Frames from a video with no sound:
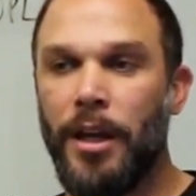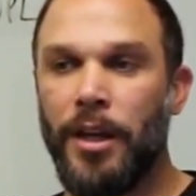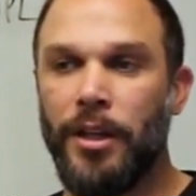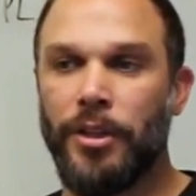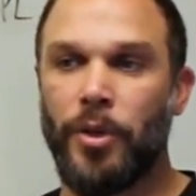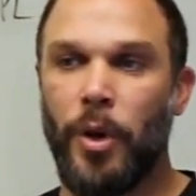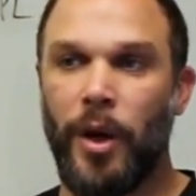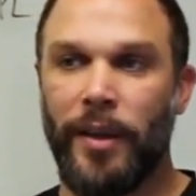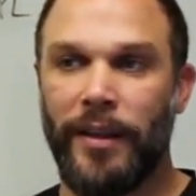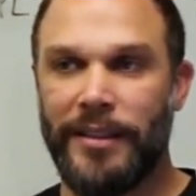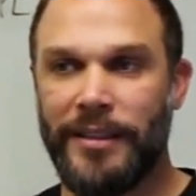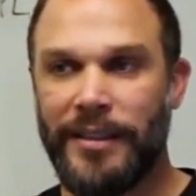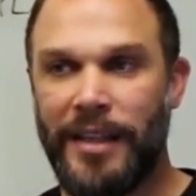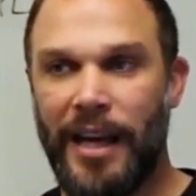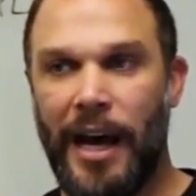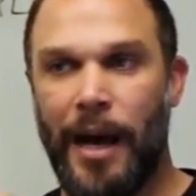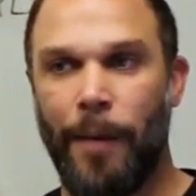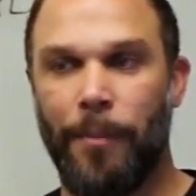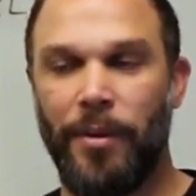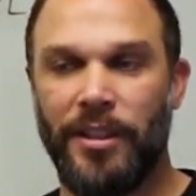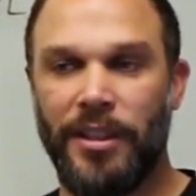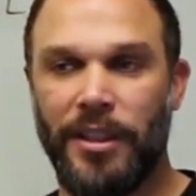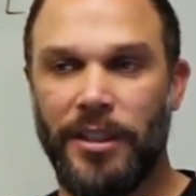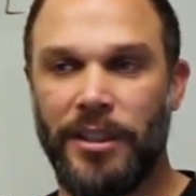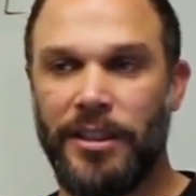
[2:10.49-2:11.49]
So at the
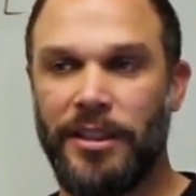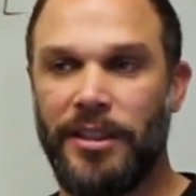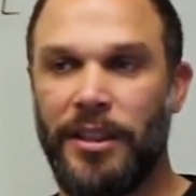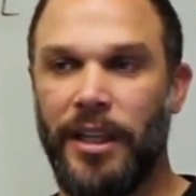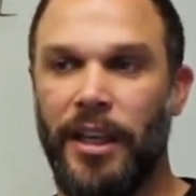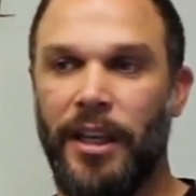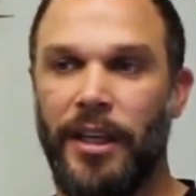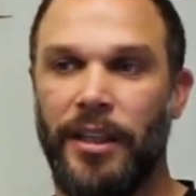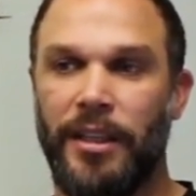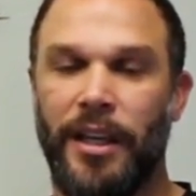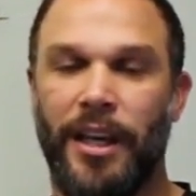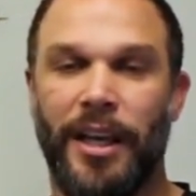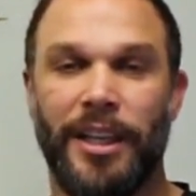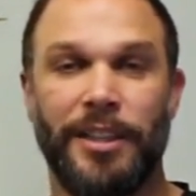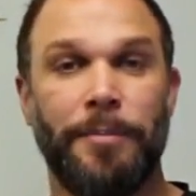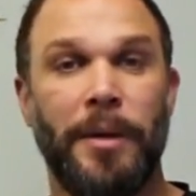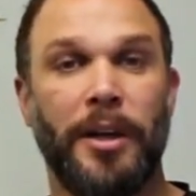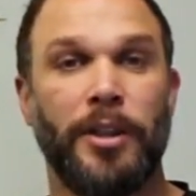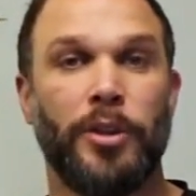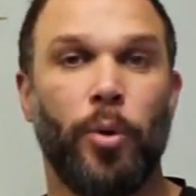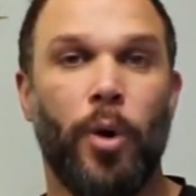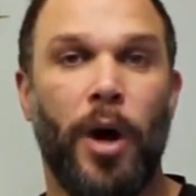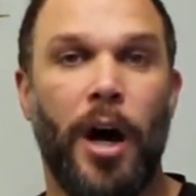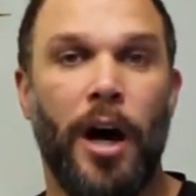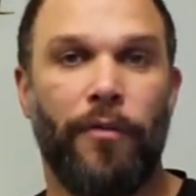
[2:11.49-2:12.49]
top it just said uh,
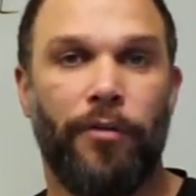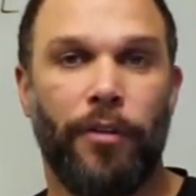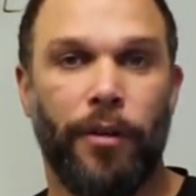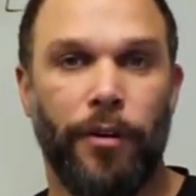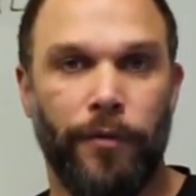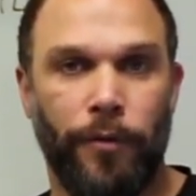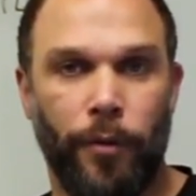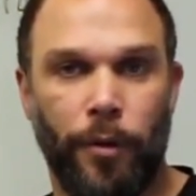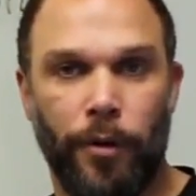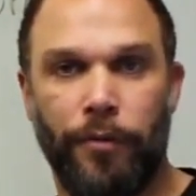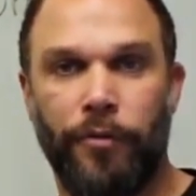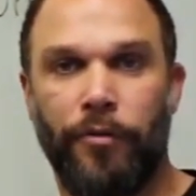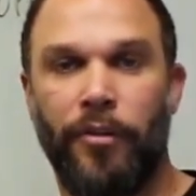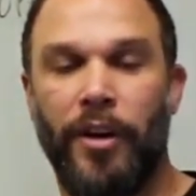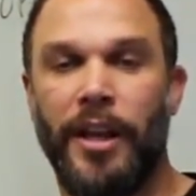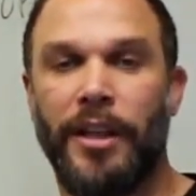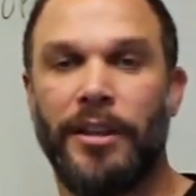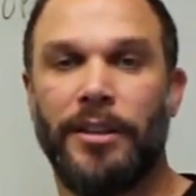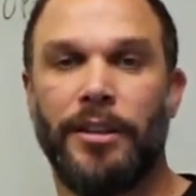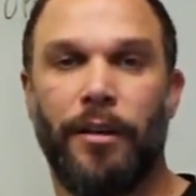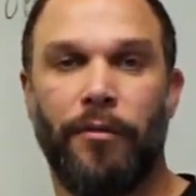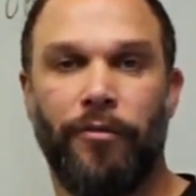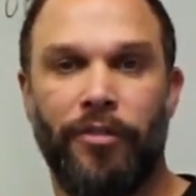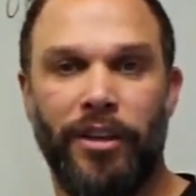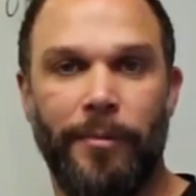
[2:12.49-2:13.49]
special offer for
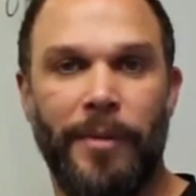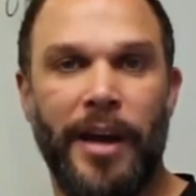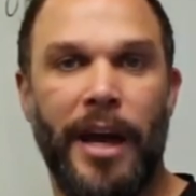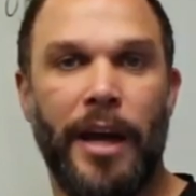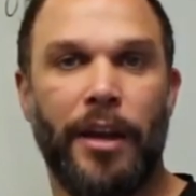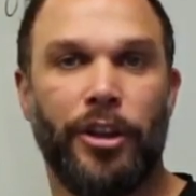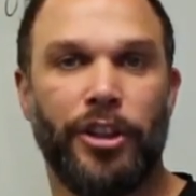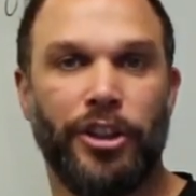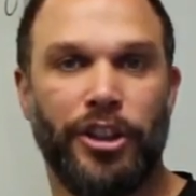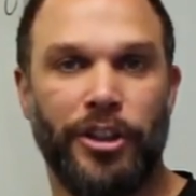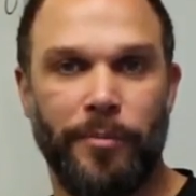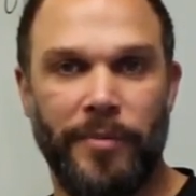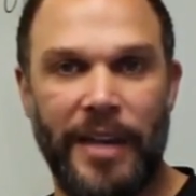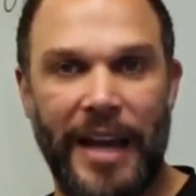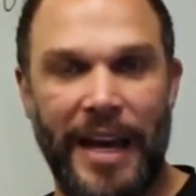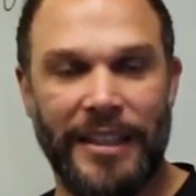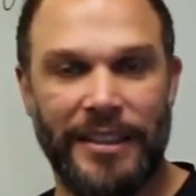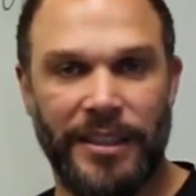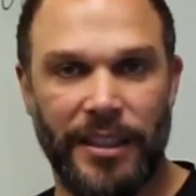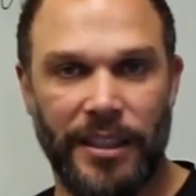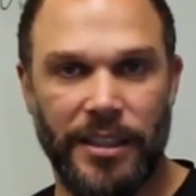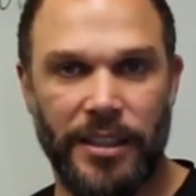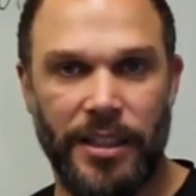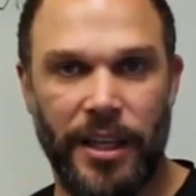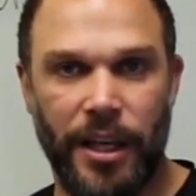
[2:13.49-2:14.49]
friends of Rebounders
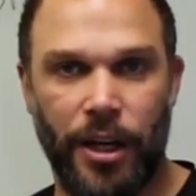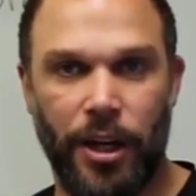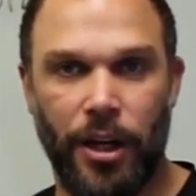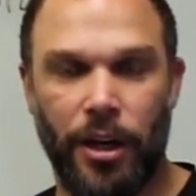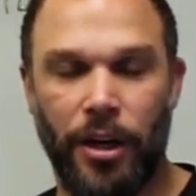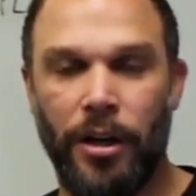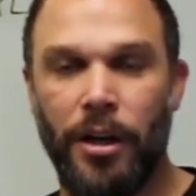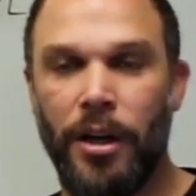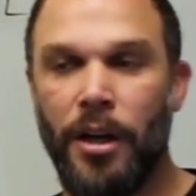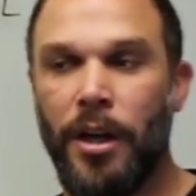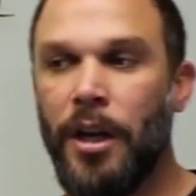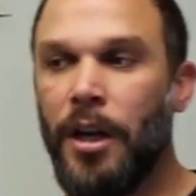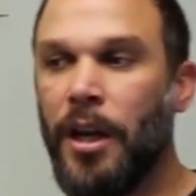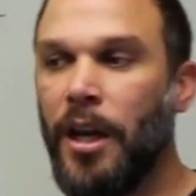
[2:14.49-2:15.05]
Gymnastics Center,